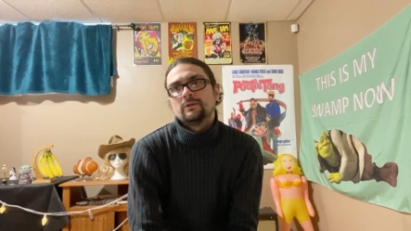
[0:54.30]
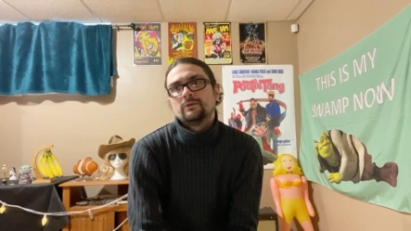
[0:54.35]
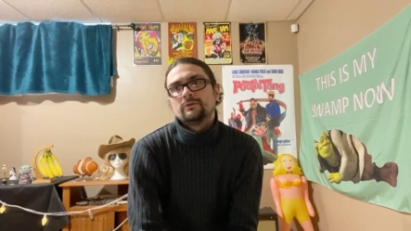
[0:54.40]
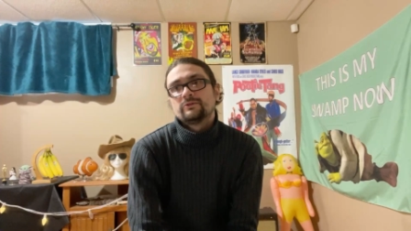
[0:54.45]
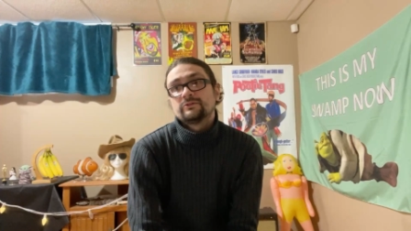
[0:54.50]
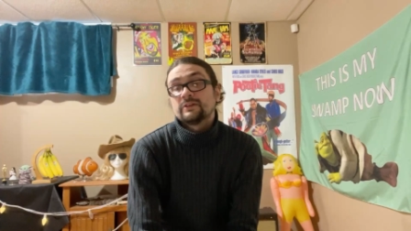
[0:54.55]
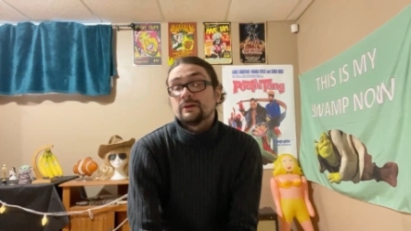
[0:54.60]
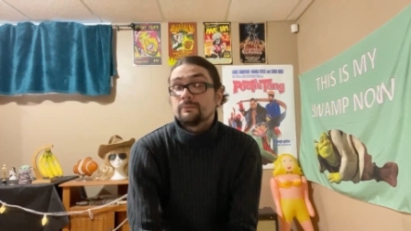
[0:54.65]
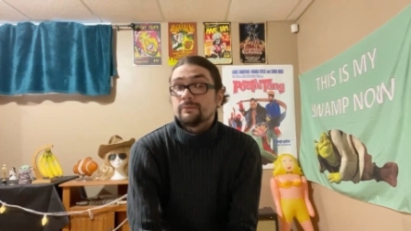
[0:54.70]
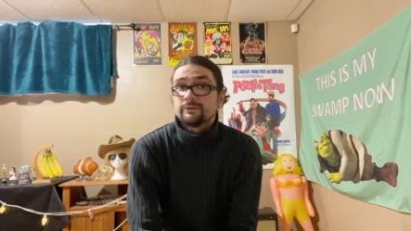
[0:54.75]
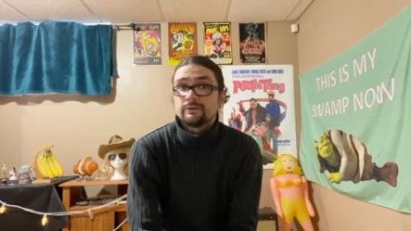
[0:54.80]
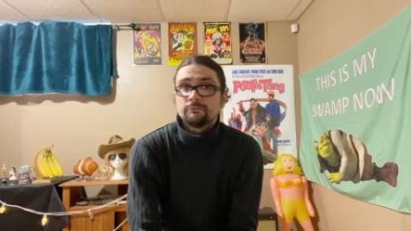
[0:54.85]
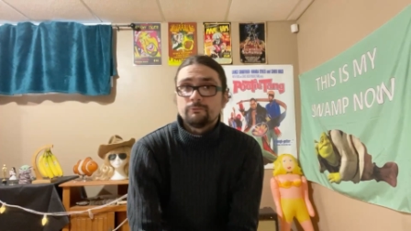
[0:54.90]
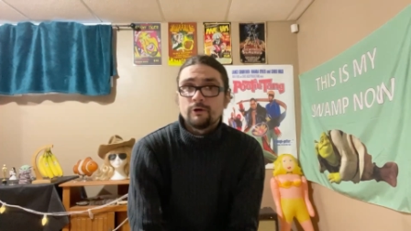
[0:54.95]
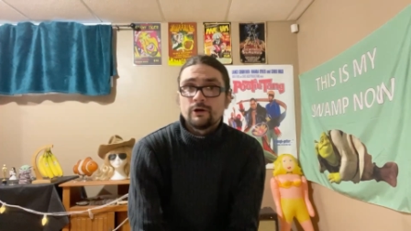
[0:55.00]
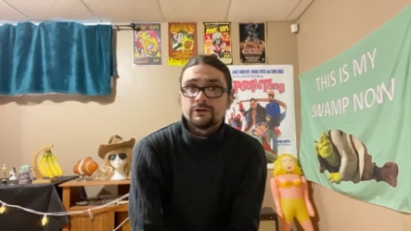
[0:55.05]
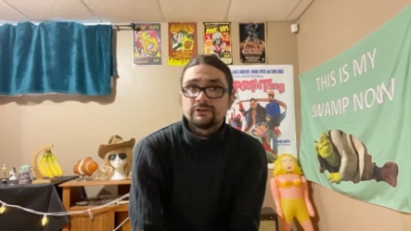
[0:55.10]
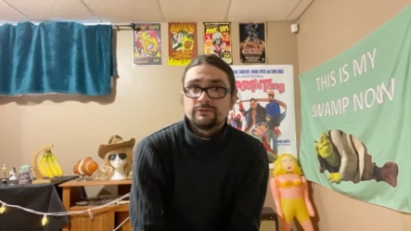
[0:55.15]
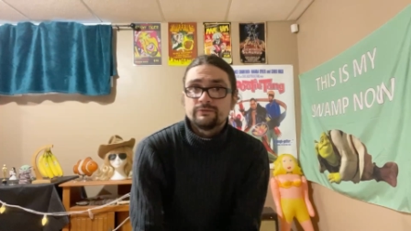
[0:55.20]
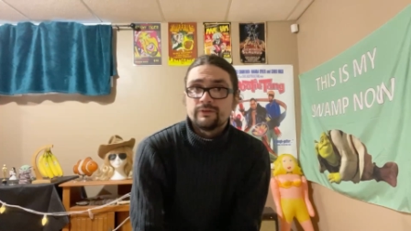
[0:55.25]
some of them
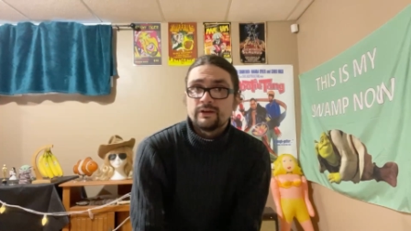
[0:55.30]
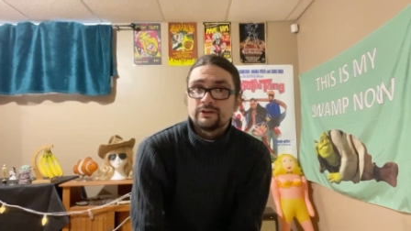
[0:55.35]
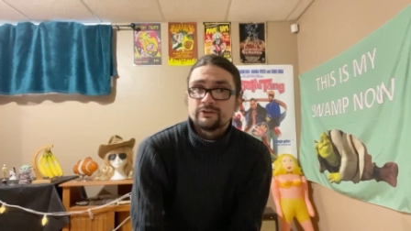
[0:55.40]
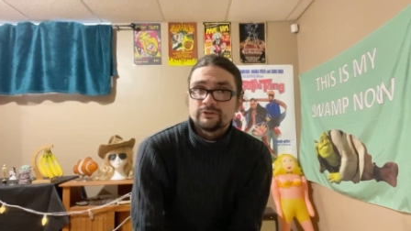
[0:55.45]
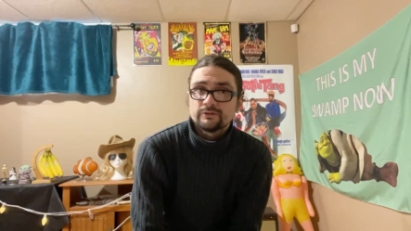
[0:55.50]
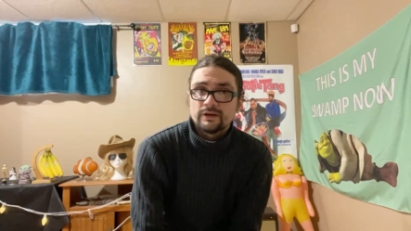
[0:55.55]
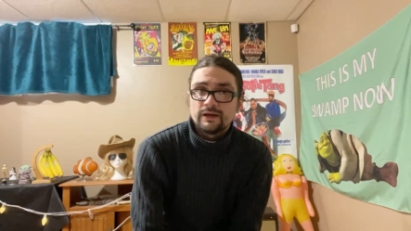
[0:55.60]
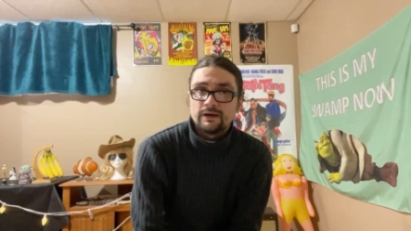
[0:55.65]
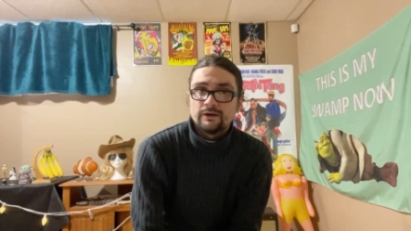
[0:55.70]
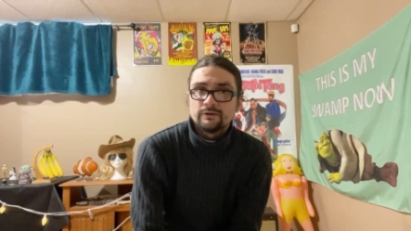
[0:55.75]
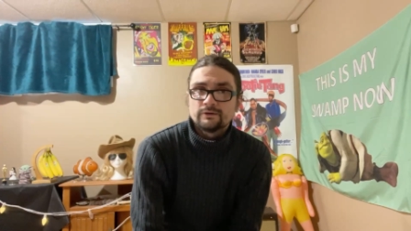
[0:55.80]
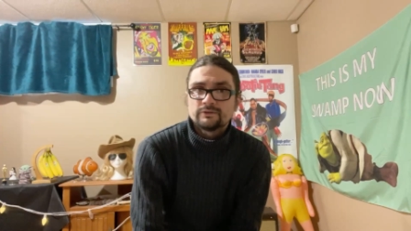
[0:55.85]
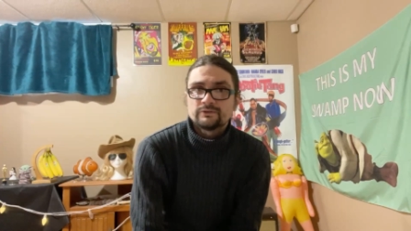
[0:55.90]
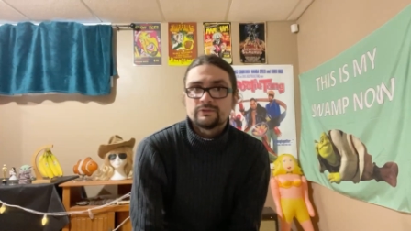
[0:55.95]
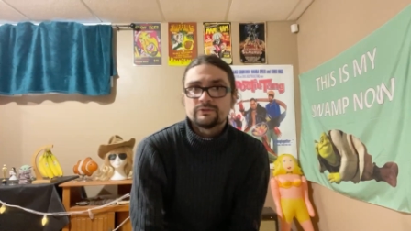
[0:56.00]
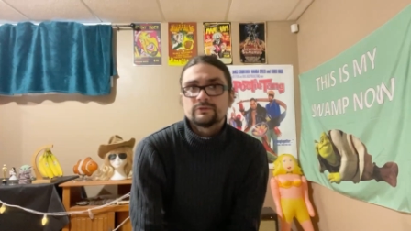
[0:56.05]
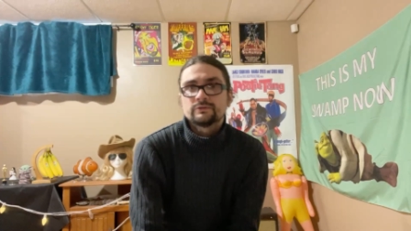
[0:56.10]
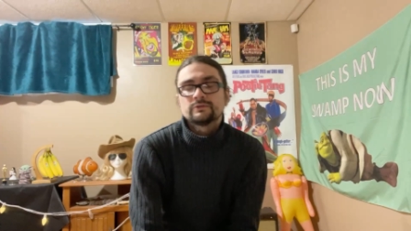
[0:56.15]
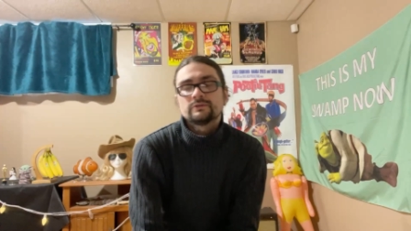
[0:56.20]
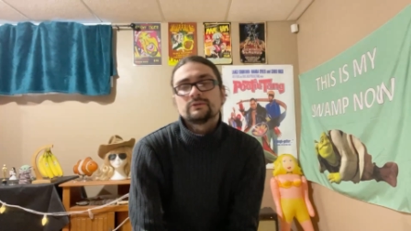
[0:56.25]
want to venture out
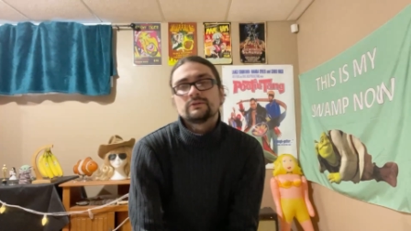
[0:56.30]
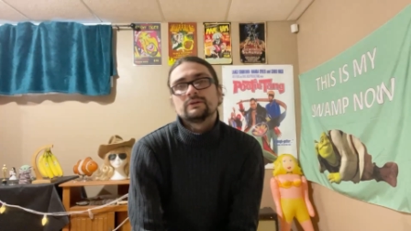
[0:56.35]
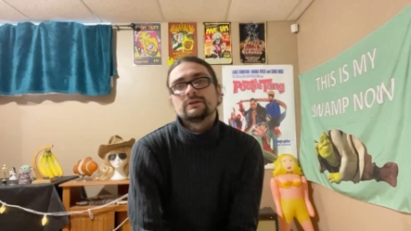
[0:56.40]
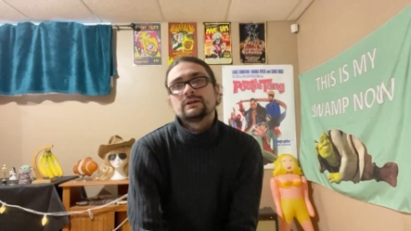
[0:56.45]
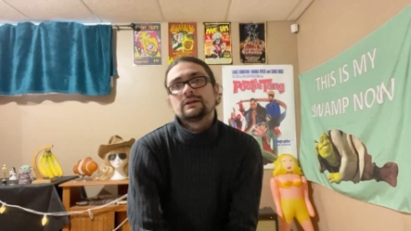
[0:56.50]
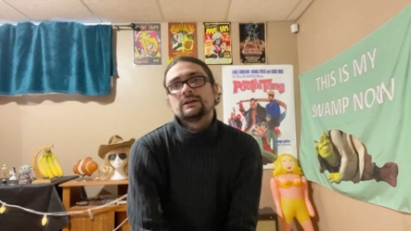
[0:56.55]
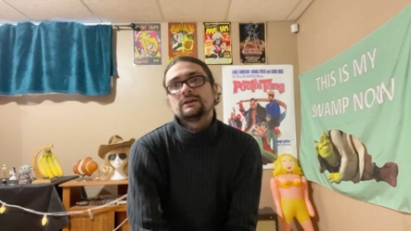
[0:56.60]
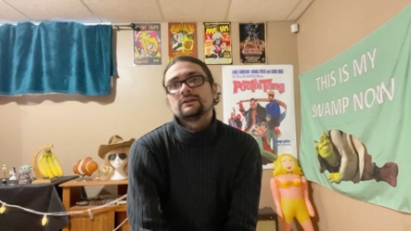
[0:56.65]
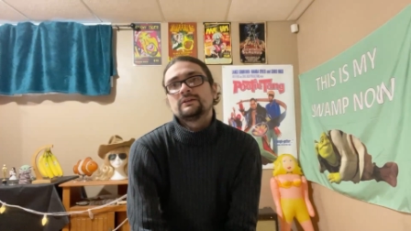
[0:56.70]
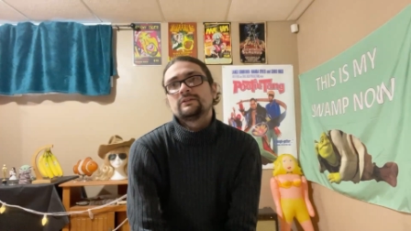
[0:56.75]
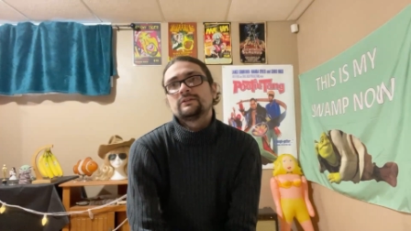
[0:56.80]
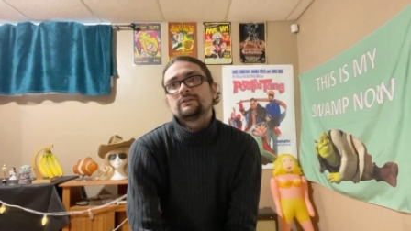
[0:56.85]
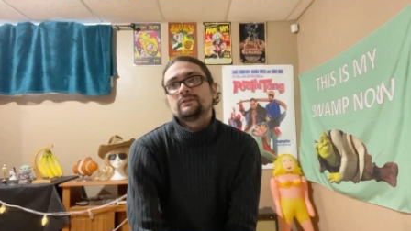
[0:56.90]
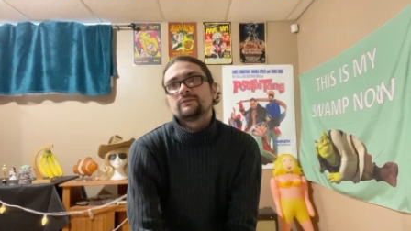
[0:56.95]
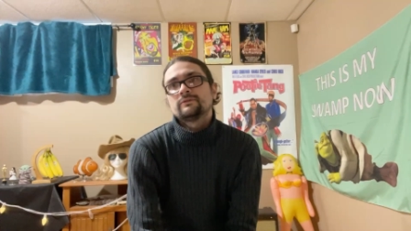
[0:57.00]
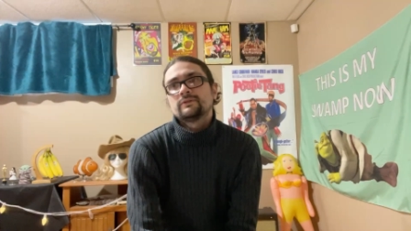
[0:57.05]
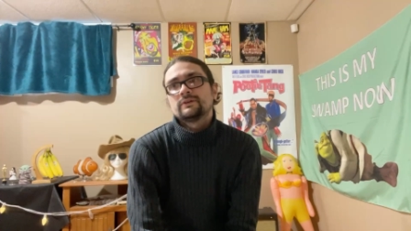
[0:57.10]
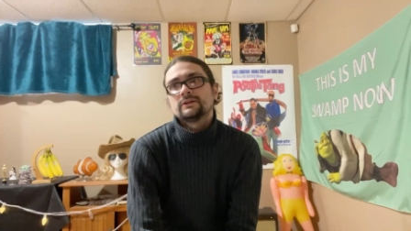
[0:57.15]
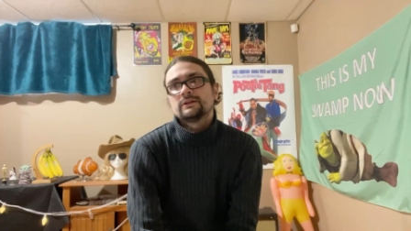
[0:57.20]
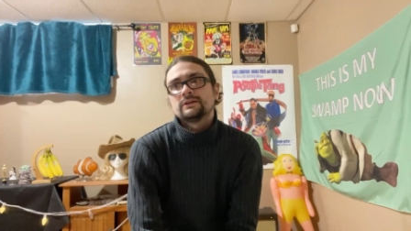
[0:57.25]
into the
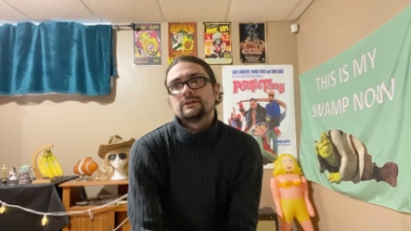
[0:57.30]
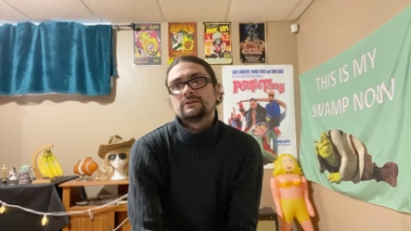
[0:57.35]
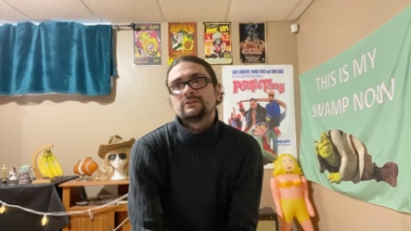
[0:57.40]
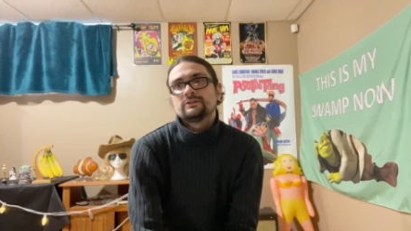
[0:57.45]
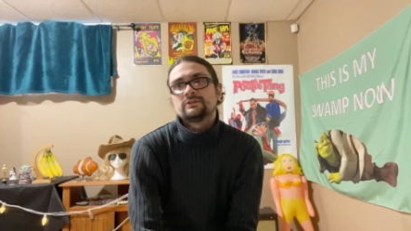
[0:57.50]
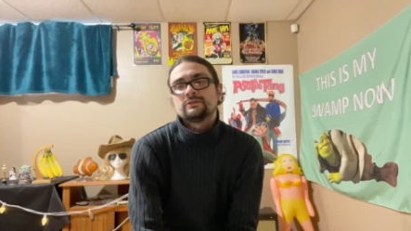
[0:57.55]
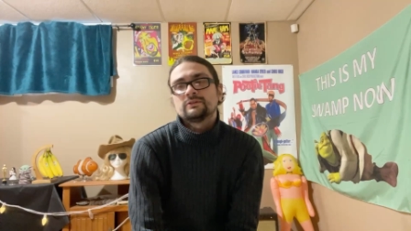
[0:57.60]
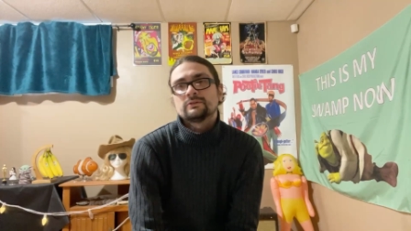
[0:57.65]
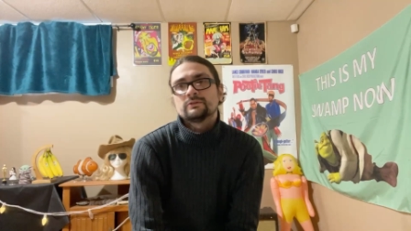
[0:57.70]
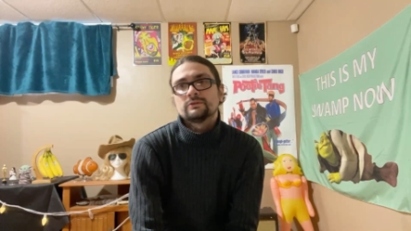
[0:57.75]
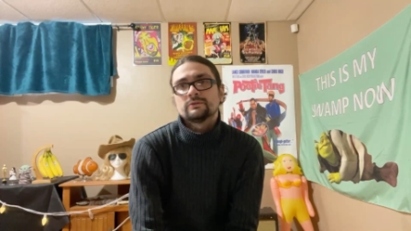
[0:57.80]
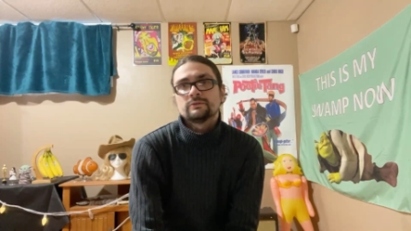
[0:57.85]
village,